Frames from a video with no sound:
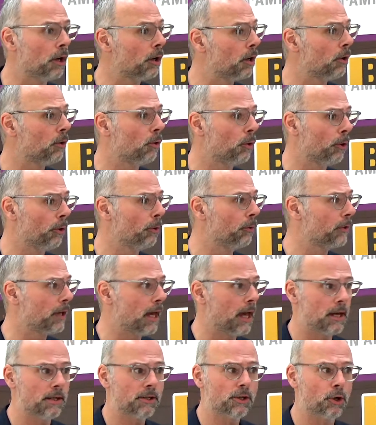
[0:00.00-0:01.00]
oil,
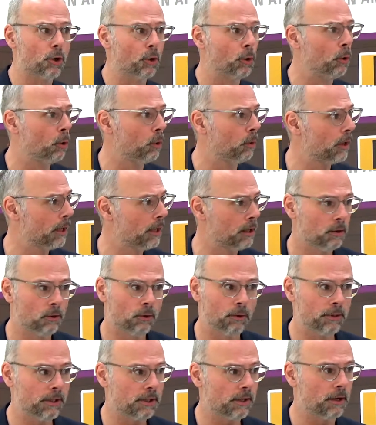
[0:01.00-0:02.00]
gas, coal,
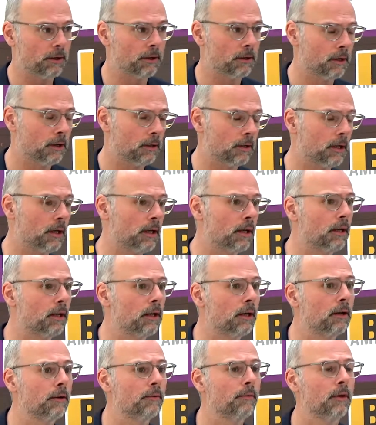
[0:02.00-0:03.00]
all these
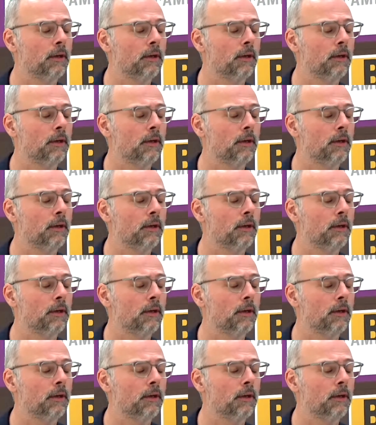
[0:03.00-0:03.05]
other